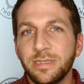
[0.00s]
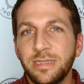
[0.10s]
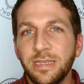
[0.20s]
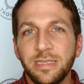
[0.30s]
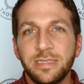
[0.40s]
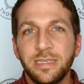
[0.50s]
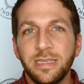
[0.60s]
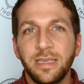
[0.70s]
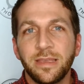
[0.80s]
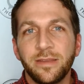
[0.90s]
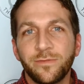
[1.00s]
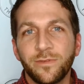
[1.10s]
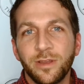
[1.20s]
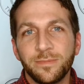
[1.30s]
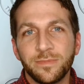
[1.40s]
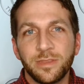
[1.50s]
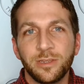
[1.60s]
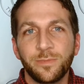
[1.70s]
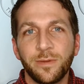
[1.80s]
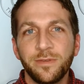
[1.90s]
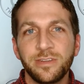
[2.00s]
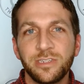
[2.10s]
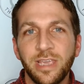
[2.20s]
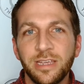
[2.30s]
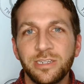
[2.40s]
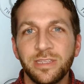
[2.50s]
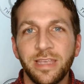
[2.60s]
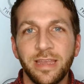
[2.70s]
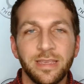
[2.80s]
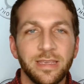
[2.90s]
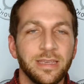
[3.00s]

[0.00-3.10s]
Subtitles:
CDC and from the Department of Education that